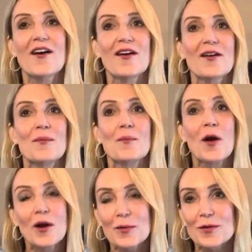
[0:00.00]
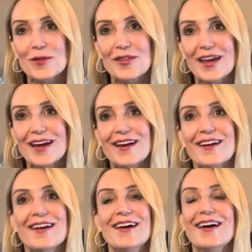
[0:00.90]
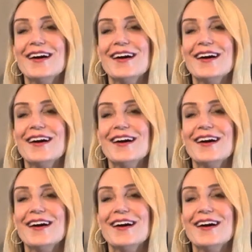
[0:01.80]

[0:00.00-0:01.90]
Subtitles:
are marble there.